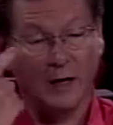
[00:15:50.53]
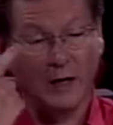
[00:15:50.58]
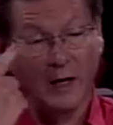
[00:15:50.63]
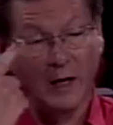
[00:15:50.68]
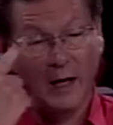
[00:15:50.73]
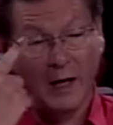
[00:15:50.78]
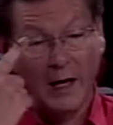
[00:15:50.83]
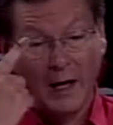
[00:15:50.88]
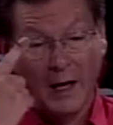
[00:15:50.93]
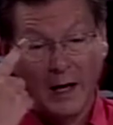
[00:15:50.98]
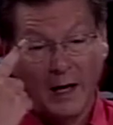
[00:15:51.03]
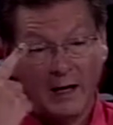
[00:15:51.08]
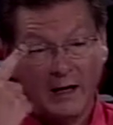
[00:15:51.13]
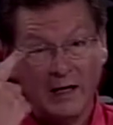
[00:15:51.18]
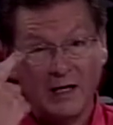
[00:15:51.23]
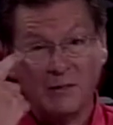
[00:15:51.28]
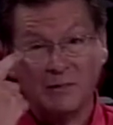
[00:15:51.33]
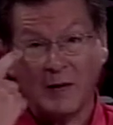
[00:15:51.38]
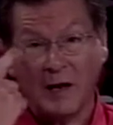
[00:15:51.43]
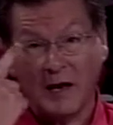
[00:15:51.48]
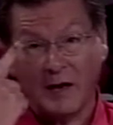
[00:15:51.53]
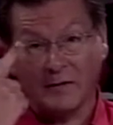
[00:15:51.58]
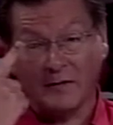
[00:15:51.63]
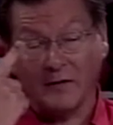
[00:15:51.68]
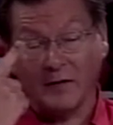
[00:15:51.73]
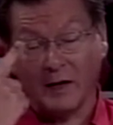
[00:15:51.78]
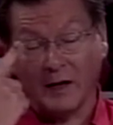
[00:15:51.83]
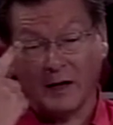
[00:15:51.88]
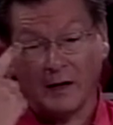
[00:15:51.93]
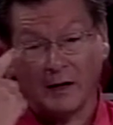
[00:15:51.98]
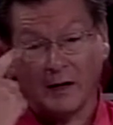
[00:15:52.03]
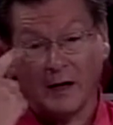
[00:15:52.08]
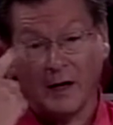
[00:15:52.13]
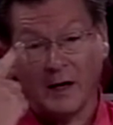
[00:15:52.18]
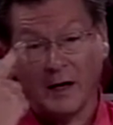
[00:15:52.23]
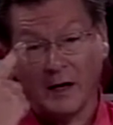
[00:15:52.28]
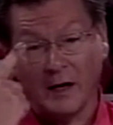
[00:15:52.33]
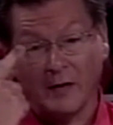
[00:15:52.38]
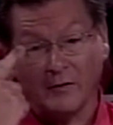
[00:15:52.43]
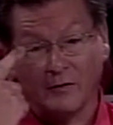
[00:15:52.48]
That's a good. And idea. he's paying for that. Right.
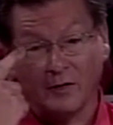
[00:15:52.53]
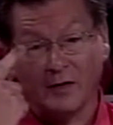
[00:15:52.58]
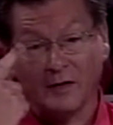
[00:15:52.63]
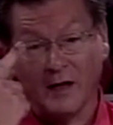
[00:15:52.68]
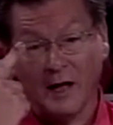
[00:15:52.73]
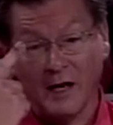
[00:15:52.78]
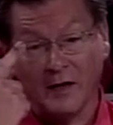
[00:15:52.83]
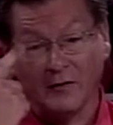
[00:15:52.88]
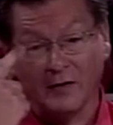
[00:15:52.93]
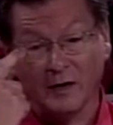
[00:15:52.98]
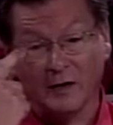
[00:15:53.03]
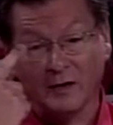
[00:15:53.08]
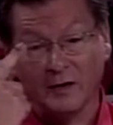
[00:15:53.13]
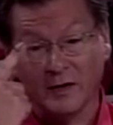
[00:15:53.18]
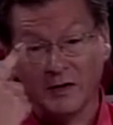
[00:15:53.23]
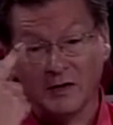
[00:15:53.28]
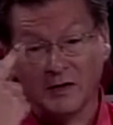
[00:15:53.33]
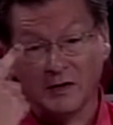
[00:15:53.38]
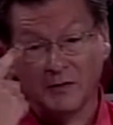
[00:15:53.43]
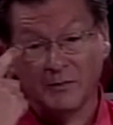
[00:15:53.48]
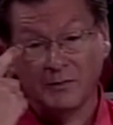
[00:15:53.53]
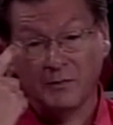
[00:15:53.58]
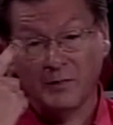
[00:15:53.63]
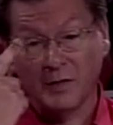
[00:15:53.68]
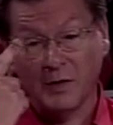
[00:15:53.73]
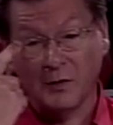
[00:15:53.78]
Uh, for a lot of it, which is least. what it should be.